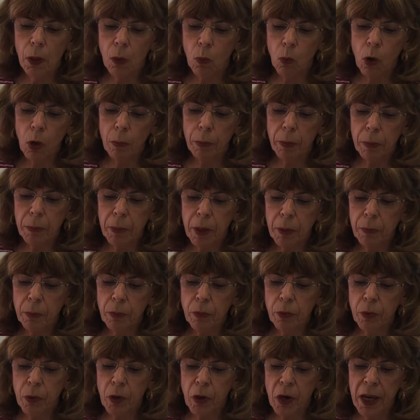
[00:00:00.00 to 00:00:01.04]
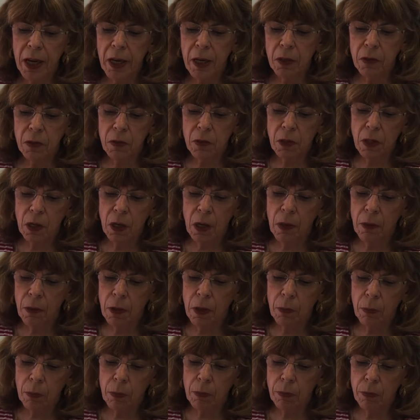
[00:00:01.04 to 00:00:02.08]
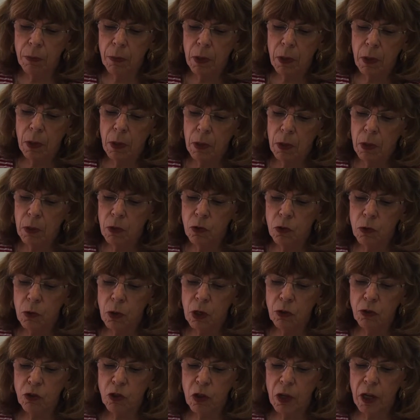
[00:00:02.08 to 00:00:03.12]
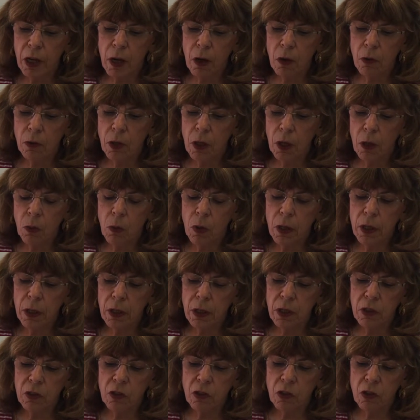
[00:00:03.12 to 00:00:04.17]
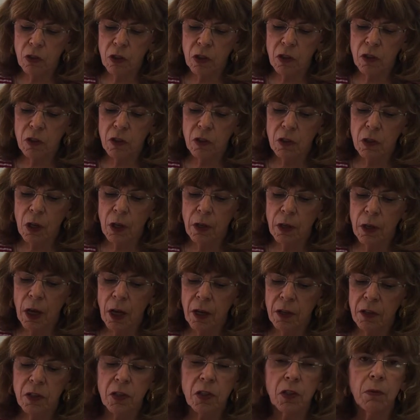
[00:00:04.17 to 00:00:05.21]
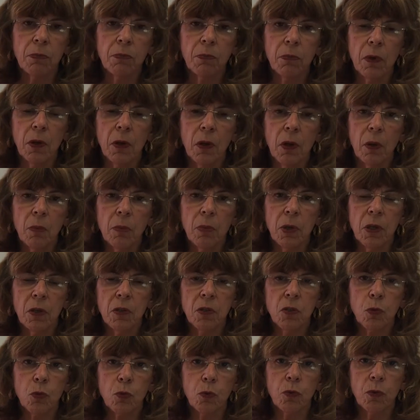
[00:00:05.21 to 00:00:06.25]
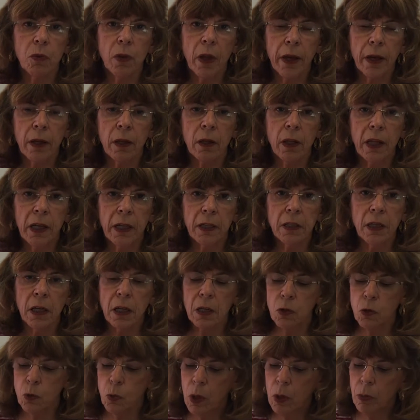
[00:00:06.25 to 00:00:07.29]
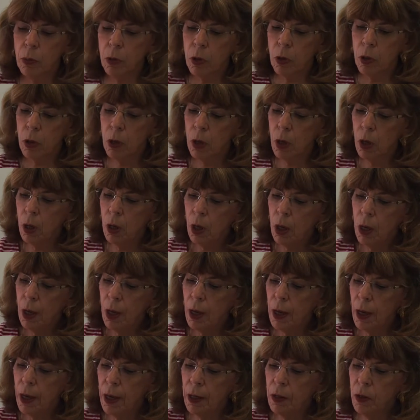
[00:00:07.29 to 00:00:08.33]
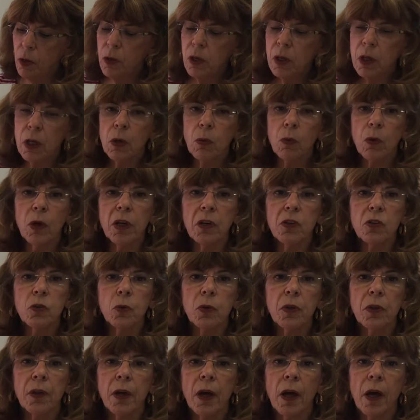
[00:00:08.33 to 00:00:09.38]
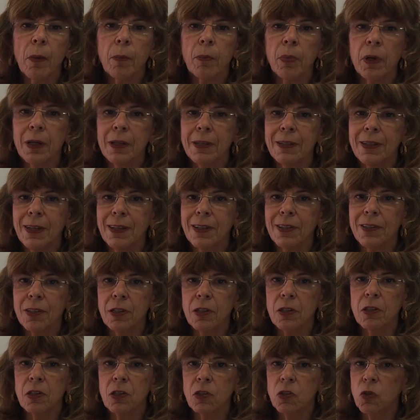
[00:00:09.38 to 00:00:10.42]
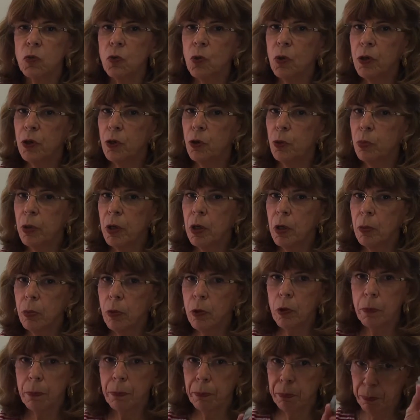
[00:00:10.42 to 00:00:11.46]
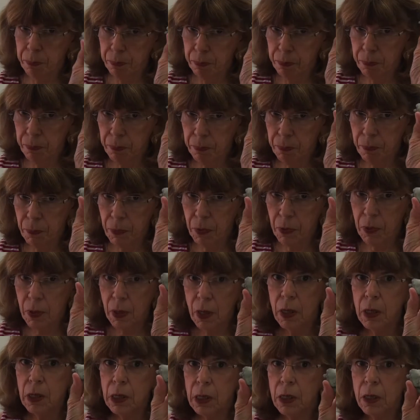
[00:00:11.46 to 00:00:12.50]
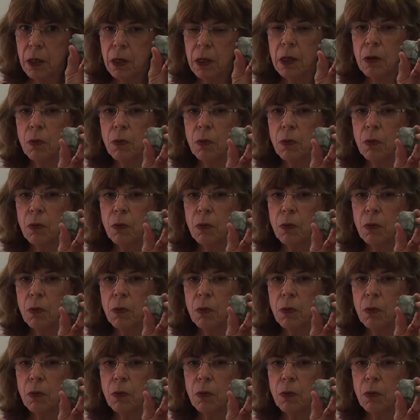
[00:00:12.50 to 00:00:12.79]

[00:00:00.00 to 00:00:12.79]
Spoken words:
Warm them up with your hands and then stretch it out. And what it is just a nice piece of like a latex rubber. And you can erase with that, but it doesn't destroy your paper. Kneaded